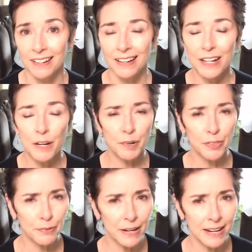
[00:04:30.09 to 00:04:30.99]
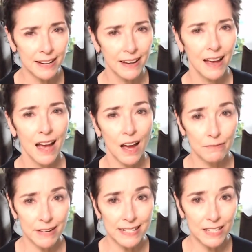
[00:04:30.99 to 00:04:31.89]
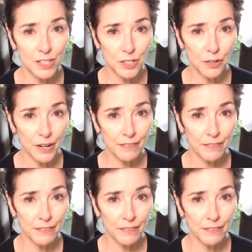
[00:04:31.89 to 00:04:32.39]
And number three, a recent story